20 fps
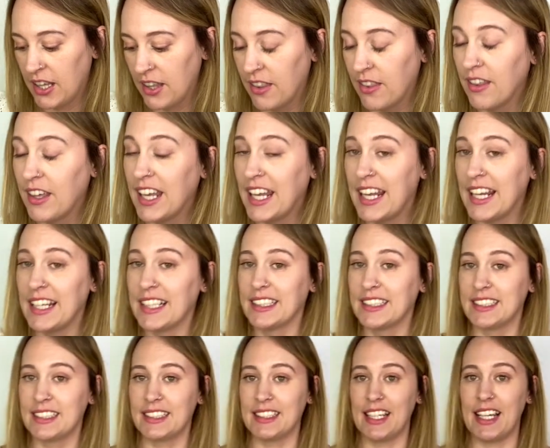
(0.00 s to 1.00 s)

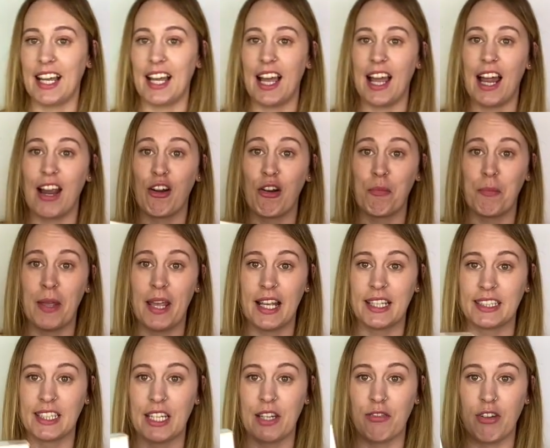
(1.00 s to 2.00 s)
These are amazing if